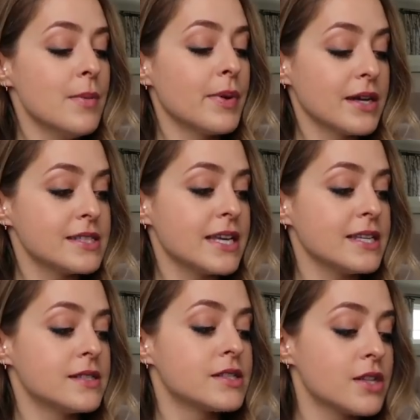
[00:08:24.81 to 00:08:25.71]
because it
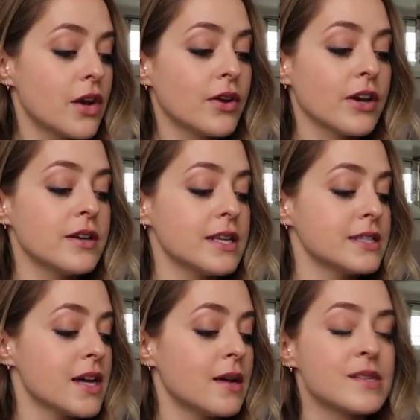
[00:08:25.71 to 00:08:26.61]
is so good
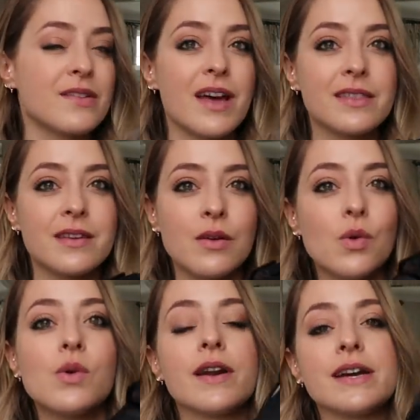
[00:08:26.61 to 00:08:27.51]
in terms of like the
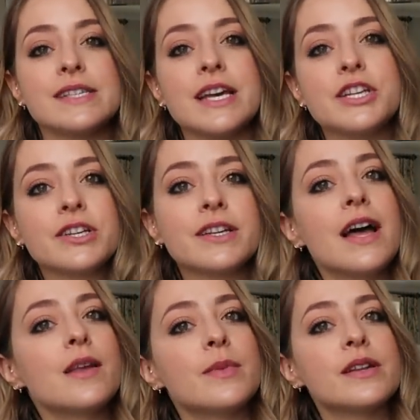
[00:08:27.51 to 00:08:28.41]
organization
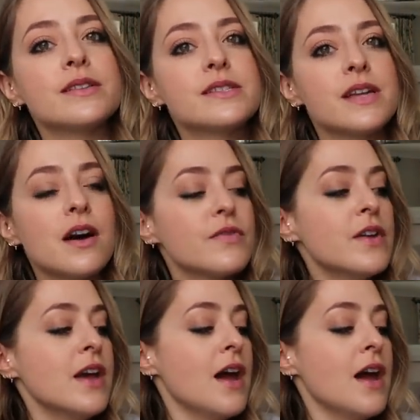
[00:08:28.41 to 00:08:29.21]
element and stuff.